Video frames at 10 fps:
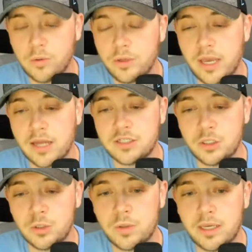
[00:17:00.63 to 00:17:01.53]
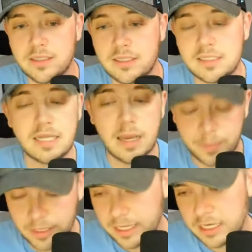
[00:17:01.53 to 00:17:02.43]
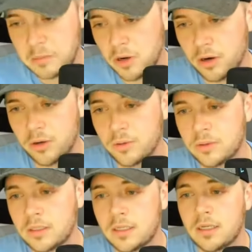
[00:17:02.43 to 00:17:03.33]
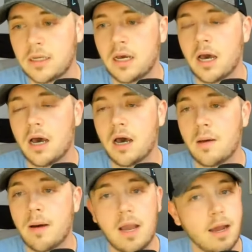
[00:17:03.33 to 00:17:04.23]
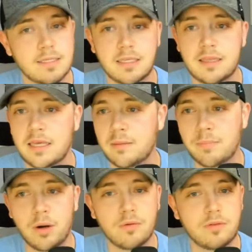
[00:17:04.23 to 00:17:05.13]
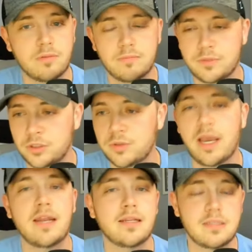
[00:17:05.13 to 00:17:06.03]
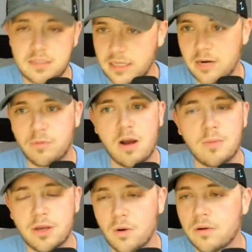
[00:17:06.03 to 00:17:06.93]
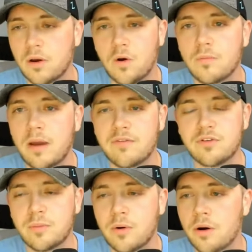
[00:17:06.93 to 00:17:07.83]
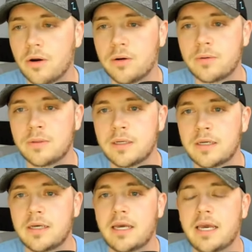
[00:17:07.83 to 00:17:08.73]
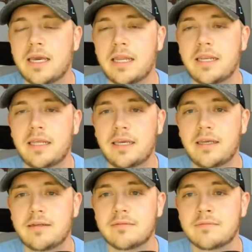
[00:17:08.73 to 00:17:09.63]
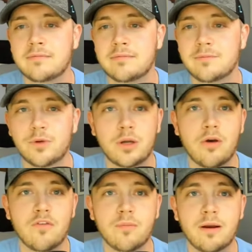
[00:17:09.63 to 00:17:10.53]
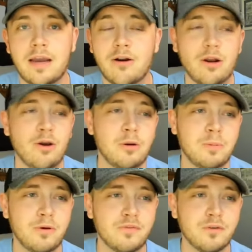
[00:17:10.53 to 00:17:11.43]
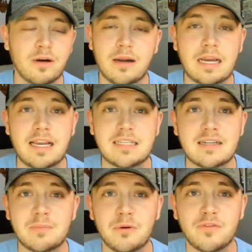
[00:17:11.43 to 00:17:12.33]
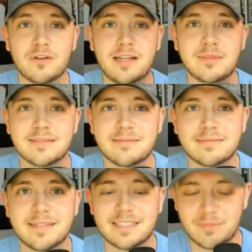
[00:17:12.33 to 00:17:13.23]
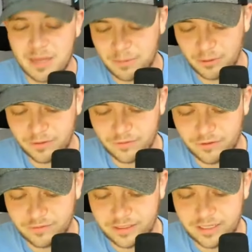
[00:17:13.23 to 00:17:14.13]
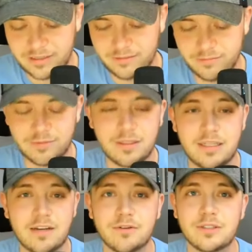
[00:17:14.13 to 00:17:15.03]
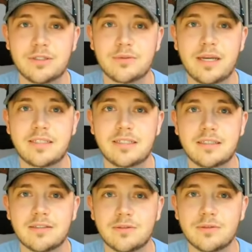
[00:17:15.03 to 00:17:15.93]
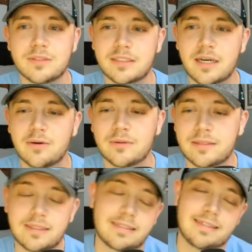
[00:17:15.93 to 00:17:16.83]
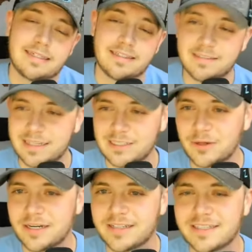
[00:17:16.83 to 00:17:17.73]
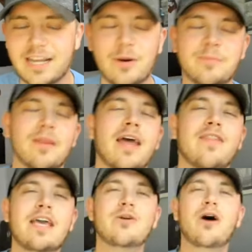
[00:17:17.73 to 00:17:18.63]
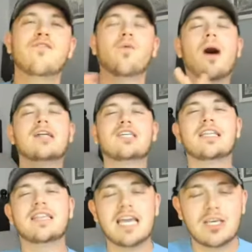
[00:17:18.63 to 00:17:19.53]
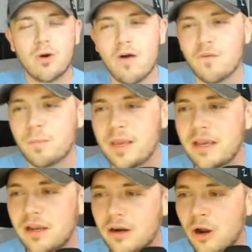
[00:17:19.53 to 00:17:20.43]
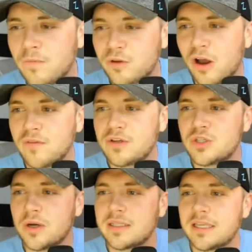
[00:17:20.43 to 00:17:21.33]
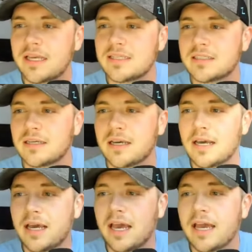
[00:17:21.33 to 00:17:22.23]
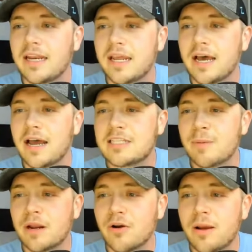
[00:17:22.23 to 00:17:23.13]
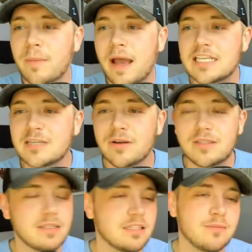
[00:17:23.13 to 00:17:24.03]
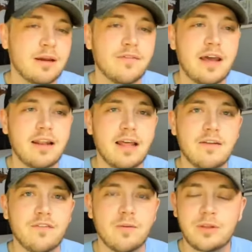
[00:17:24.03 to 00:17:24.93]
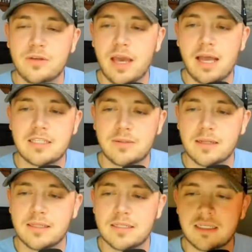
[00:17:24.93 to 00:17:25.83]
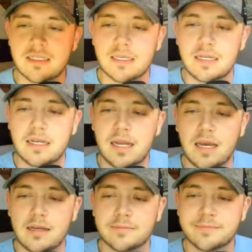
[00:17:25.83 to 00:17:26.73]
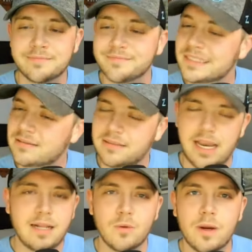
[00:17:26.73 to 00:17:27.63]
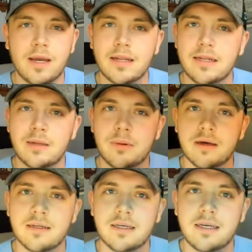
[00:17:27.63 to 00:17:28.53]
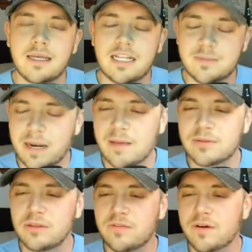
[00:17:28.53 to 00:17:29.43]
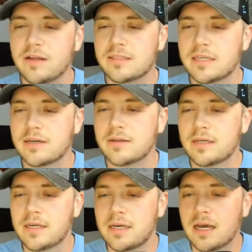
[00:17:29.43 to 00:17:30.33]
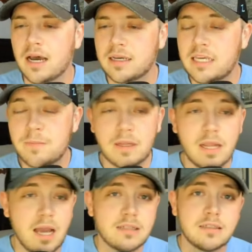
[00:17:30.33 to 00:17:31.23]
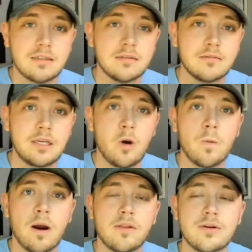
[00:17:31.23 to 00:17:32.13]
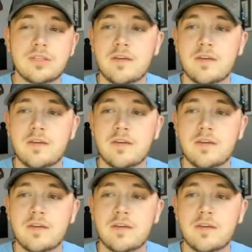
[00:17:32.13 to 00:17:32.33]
We got Duke, NC State playing tomorrow. I honestly think both Duke and NC State are probably going home after tomorrow, and then we'll go from there. I don't know who to pull for. I guess I'll pull for Clemson because I'm not pulling for any of the other two ACC schools, so. Yeah, it is what it is. Anyway, thank you all for watching. Thank you all for being here. Hopefully you all have enjoyed this. And it's been a great basketball season. I've had a lot of fun with you guys throughout the season, and hate the way it ended, but it's been absolutely fun. So keep it locked to Hill Brothers.